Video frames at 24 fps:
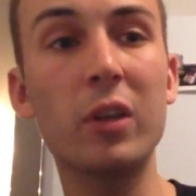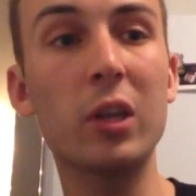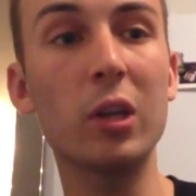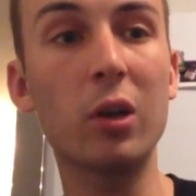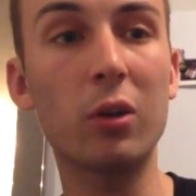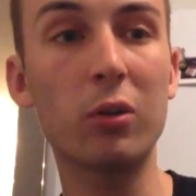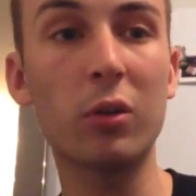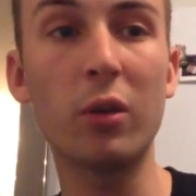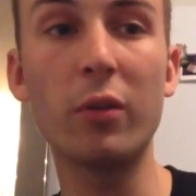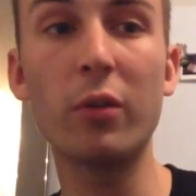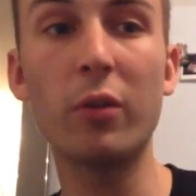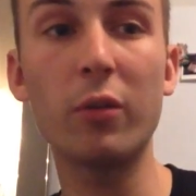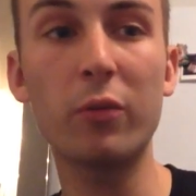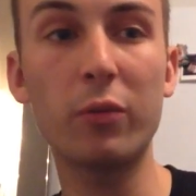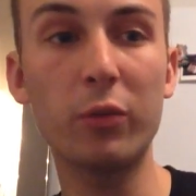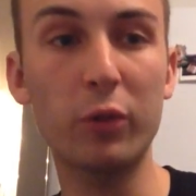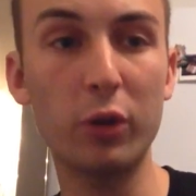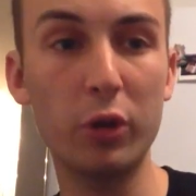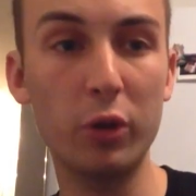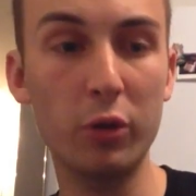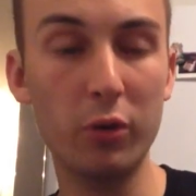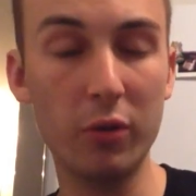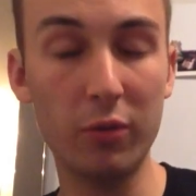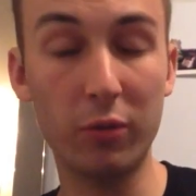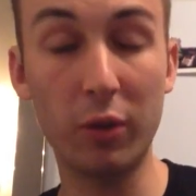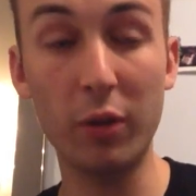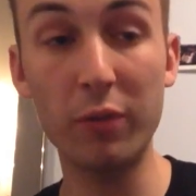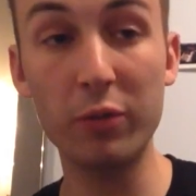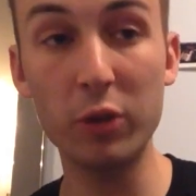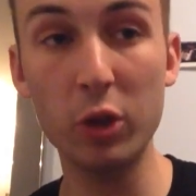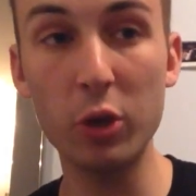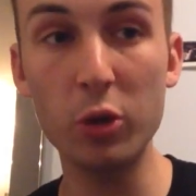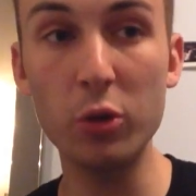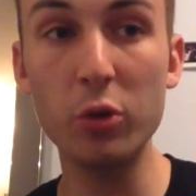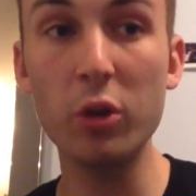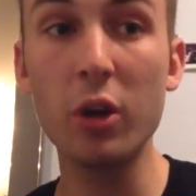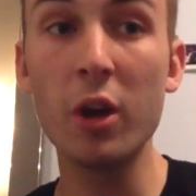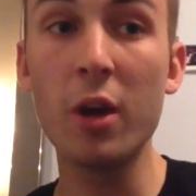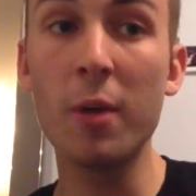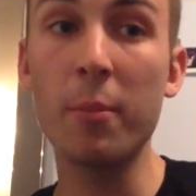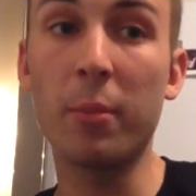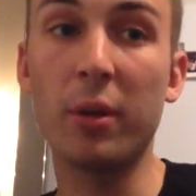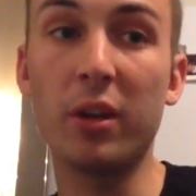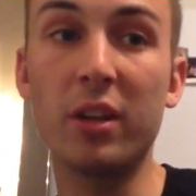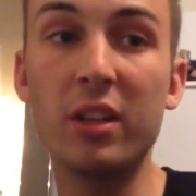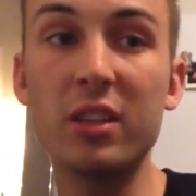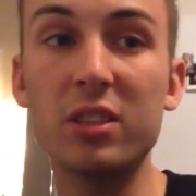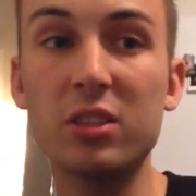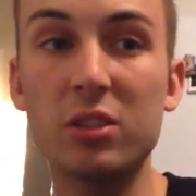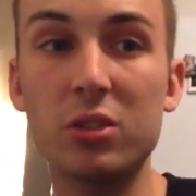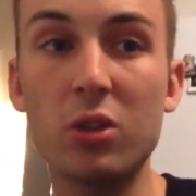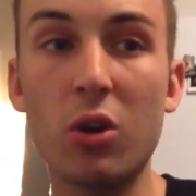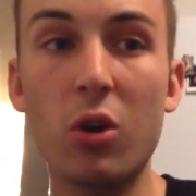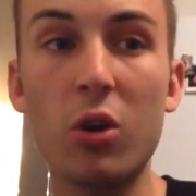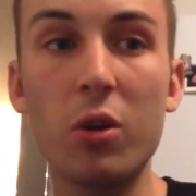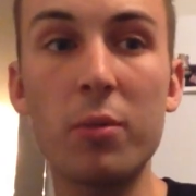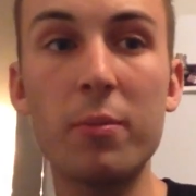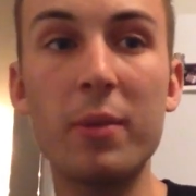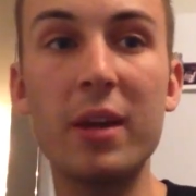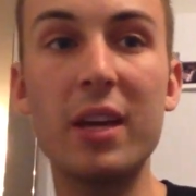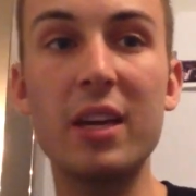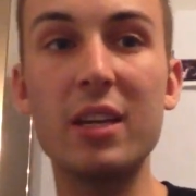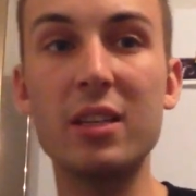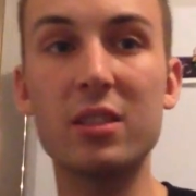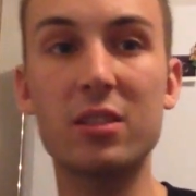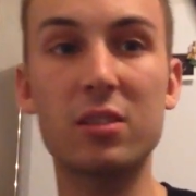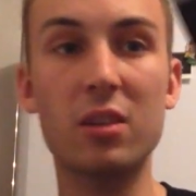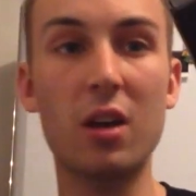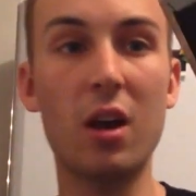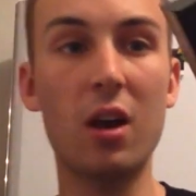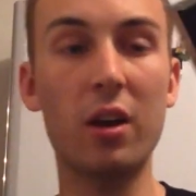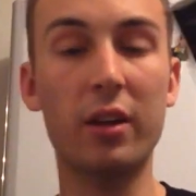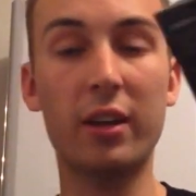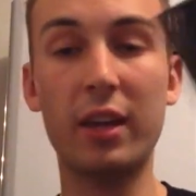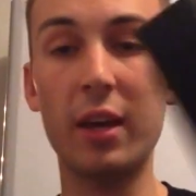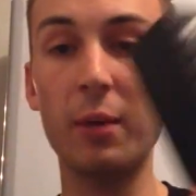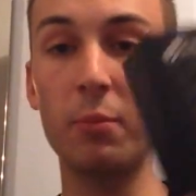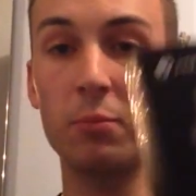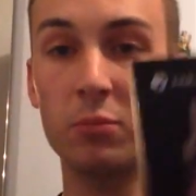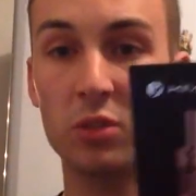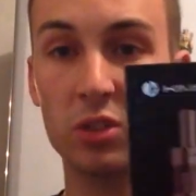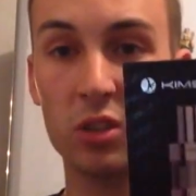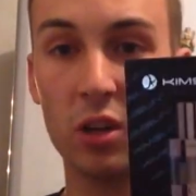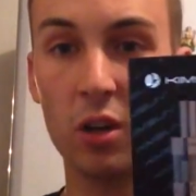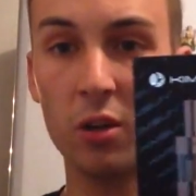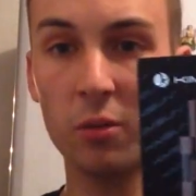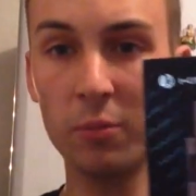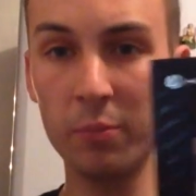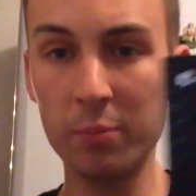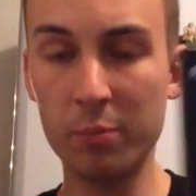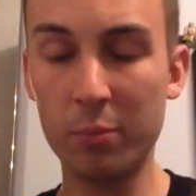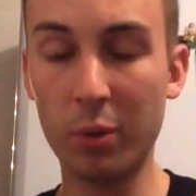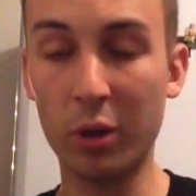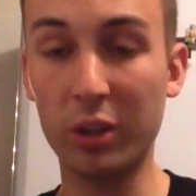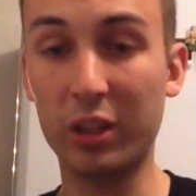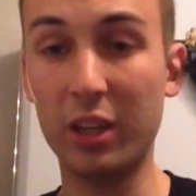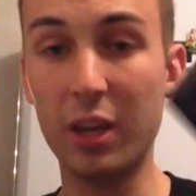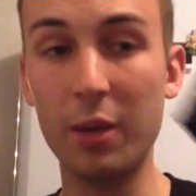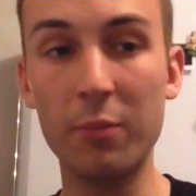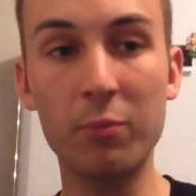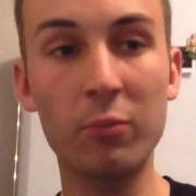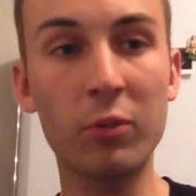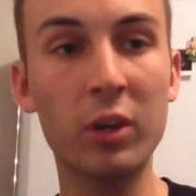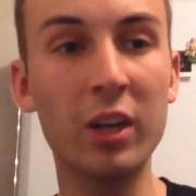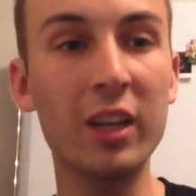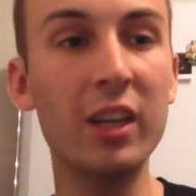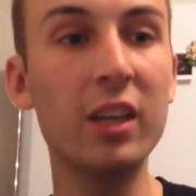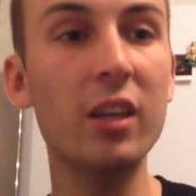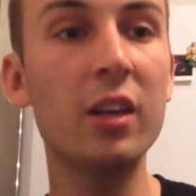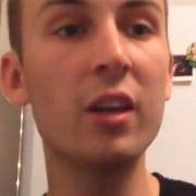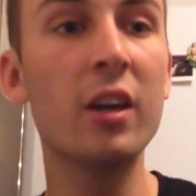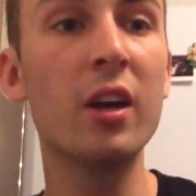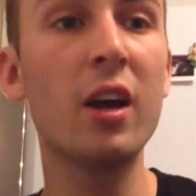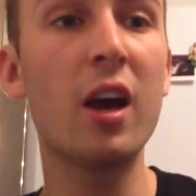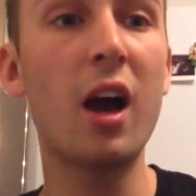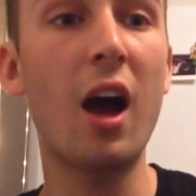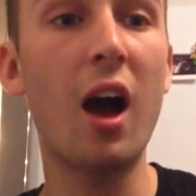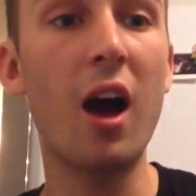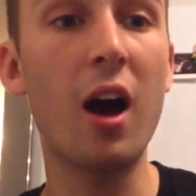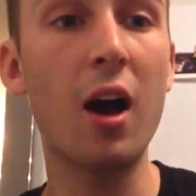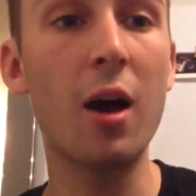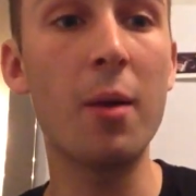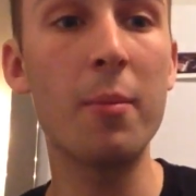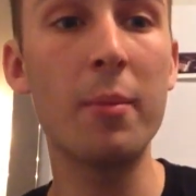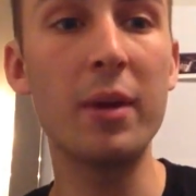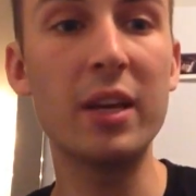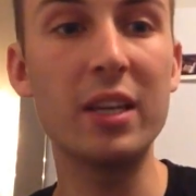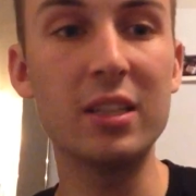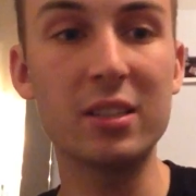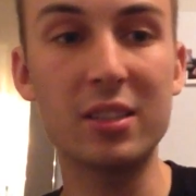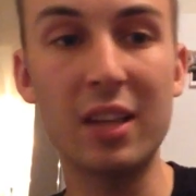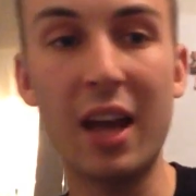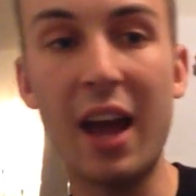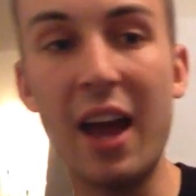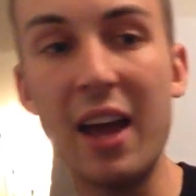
another review, but this time it is Kimsun by Kimree. It's the